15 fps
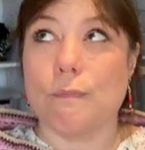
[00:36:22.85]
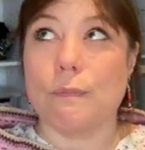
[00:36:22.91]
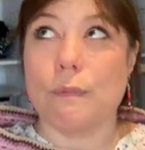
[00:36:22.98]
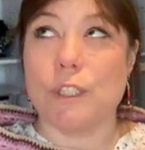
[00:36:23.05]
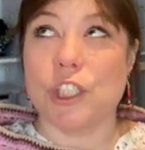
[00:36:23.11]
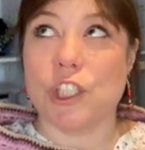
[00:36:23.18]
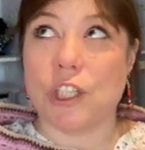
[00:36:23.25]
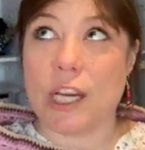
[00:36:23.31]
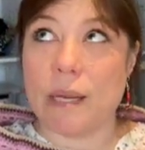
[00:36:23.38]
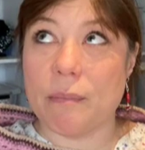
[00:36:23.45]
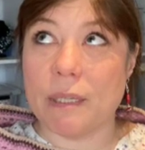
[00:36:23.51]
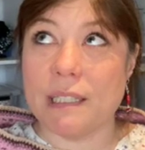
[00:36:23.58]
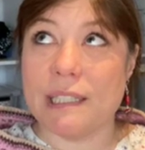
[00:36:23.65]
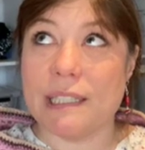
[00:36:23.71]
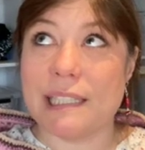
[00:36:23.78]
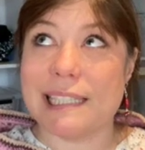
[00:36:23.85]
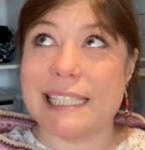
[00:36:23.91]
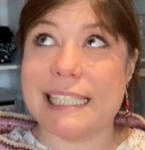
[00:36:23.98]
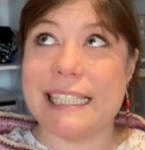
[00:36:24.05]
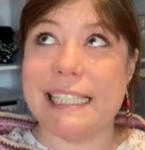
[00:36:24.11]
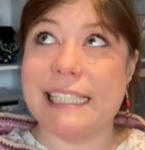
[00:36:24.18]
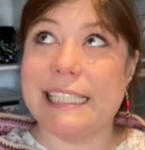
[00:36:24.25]

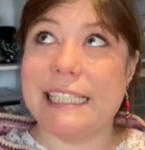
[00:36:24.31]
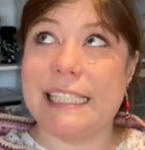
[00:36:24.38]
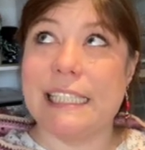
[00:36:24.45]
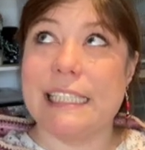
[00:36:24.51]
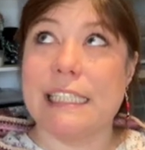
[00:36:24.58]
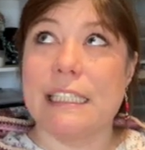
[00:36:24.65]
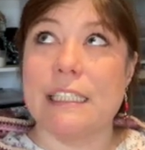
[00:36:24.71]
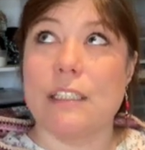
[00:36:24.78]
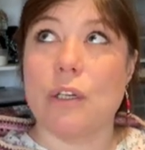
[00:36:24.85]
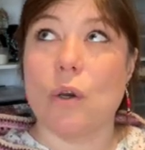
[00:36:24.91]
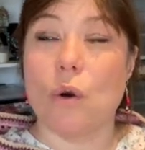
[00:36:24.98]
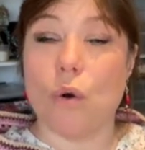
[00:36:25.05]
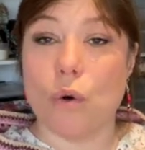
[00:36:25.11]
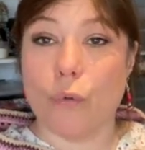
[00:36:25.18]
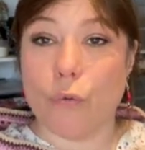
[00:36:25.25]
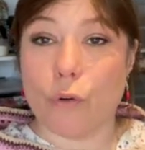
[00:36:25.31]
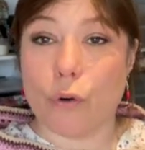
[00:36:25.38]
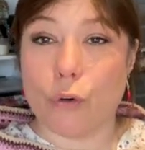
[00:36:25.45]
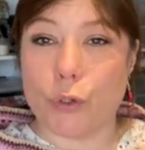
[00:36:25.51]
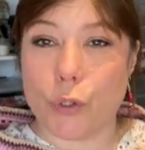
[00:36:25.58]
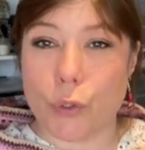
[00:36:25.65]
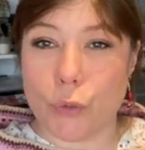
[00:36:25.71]
shamelessly
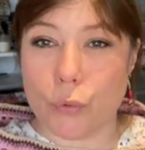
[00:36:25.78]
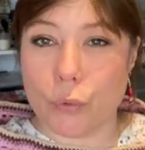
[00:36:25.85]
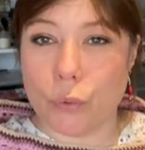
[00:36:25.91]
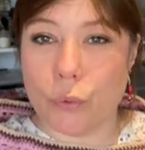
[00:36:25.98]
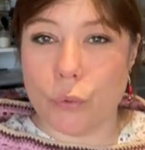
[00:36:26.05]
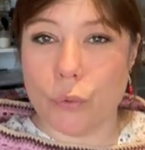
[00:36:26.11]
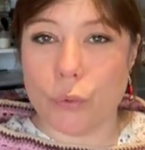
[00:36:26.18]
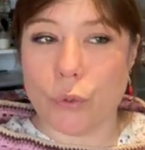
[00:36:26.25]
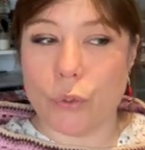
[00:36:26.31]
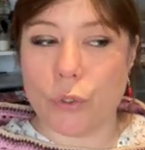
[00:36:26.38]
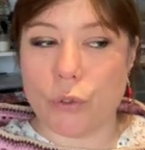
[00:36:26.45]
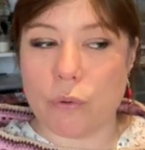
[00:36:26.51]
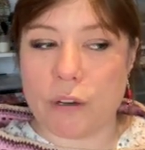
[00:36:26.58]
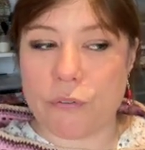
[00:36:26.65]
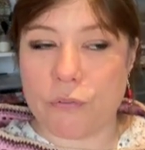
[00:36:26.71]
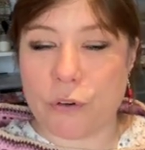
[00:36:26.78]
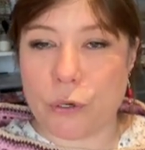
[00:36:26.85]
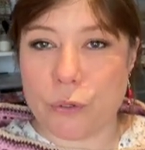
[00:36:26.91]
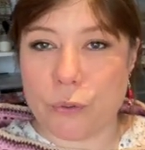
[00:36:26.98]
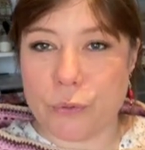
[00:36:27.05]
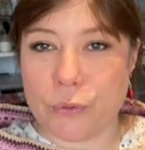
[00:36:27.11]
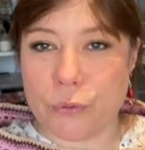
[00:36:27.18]
overdue
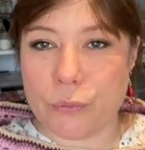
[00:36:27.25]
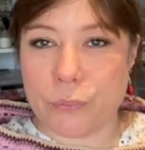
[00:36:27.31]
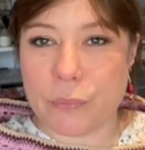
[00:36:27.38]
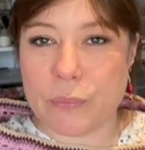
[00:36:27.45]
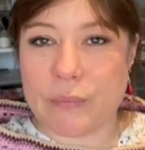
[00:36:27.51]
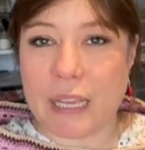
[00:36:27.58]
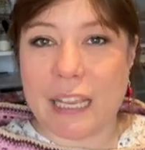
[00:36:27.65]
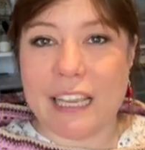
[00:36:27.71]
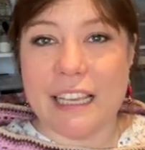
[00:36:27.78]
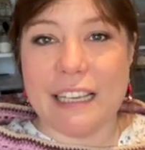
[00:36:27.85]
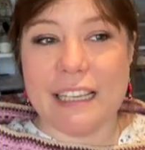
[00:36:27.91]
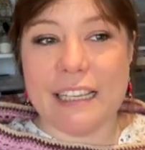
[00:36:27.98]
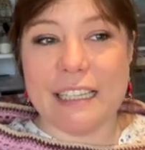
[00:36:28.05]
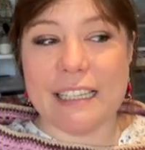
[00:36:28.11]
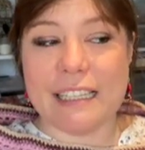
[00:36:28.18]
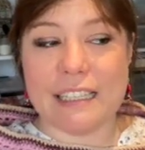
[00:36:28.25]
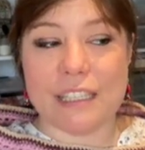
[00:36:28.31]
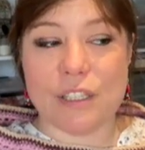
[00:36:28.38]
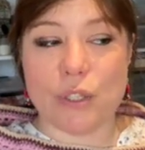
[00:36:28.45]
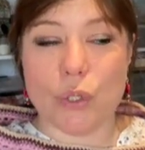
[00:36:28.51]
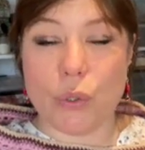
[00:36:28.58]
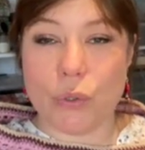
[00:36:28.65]
UFOs.
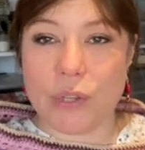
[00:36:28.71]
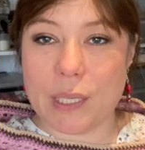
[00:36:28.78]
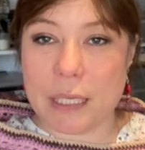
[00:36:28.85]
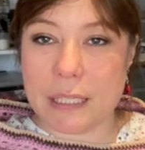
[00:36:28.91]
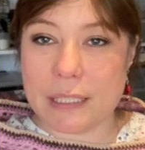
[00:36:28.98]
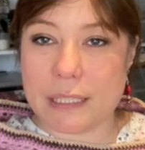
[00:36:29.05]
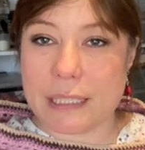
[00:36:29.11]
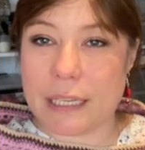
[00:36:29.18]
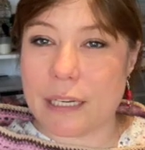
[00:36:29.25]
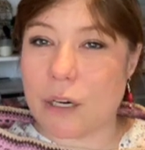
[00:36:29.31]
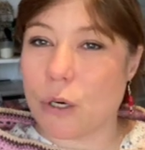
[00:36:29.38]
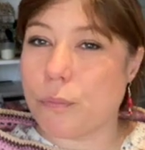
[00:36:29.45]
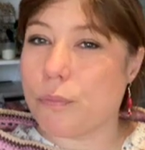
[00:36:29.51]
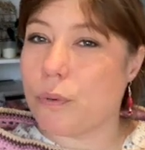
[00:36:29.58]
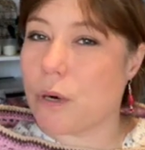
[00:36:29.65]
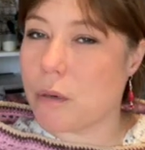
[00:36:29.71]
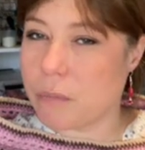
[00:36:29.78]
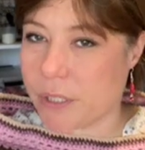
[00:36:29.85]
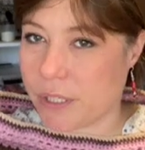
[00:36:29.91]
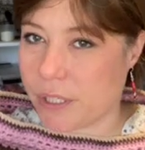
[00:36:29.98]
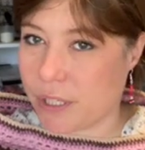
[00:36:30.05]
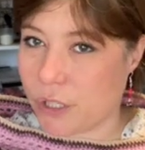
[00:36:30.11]
It's two things that are
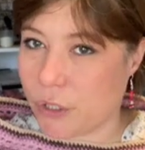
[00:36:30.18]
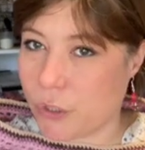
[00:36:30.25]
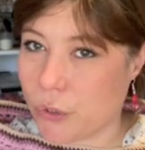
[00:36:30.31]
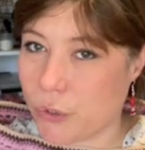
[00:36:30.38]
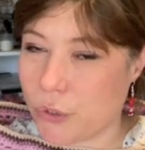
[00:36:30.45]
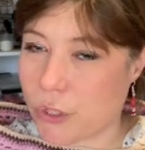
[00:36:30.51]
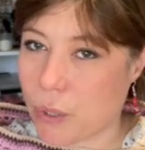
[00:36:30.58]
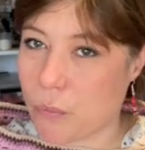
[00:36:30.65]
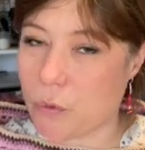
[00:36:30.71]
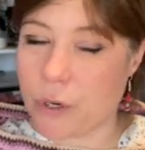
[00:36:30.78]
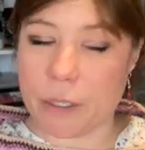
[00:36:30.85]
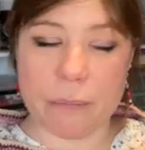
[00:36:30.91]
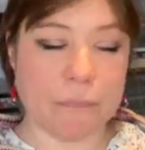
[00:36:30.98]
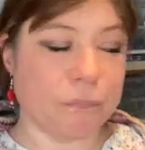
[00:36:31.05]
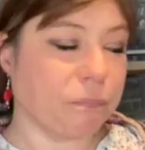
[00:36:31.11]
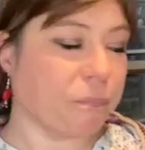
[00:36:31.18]
promised to someone,